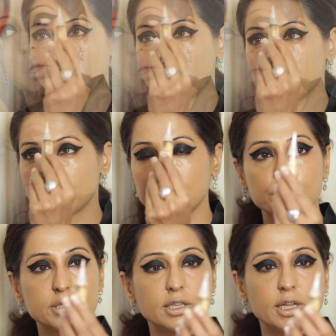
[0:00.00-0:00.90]
And I'm just
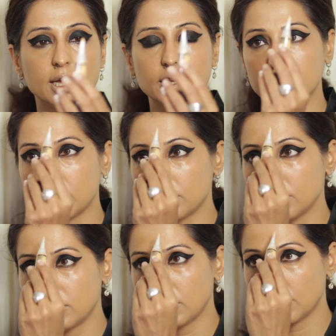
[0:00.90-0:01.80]
using the LA
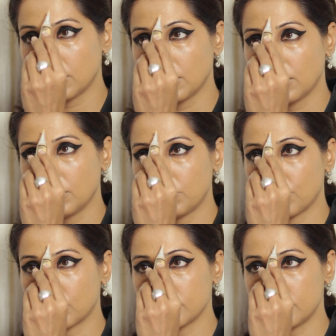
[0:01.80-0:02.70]
Girl
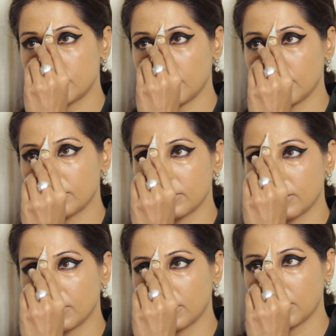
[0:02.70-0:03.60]
Pro Conceal
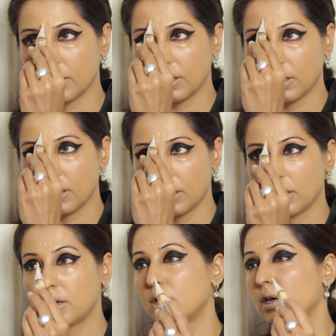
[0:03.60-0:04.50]

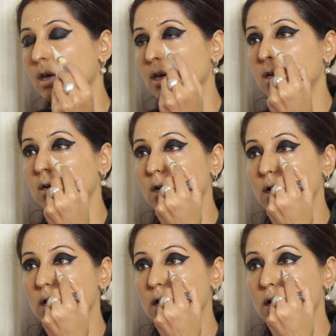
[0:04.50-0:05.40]
in
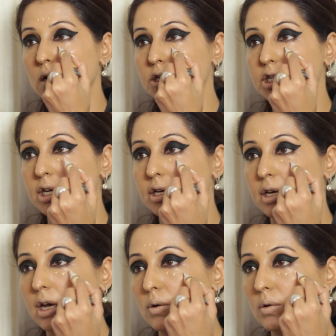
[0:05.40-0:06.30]
shade
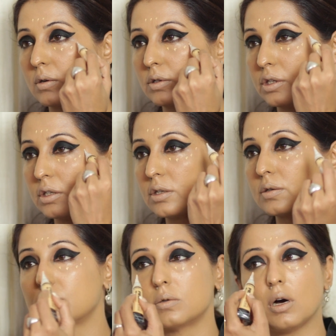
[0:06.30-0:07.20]
yellow just
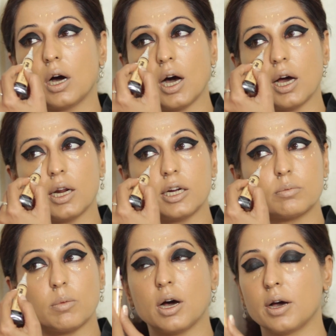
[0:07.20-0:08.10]
to
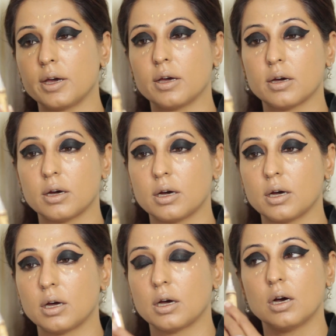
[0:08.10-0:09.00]
highlight my
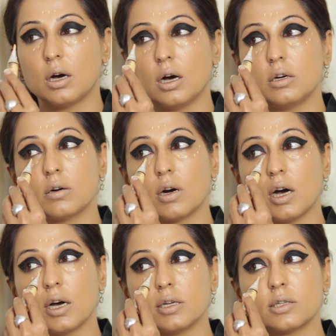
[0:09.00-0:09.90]
under
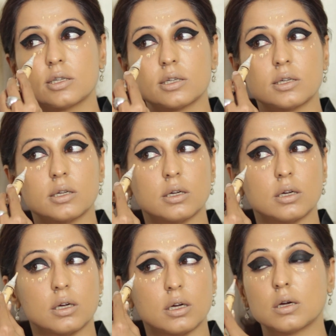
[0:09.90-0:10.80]
eyes,
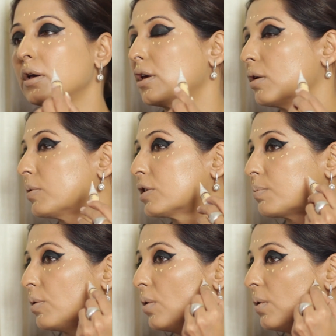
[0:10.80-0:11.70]

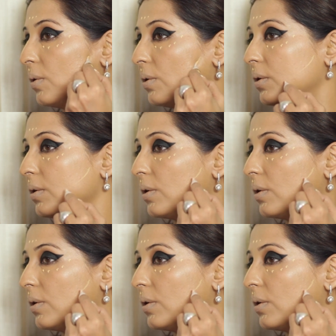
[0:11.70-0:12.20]
Cupid's bow.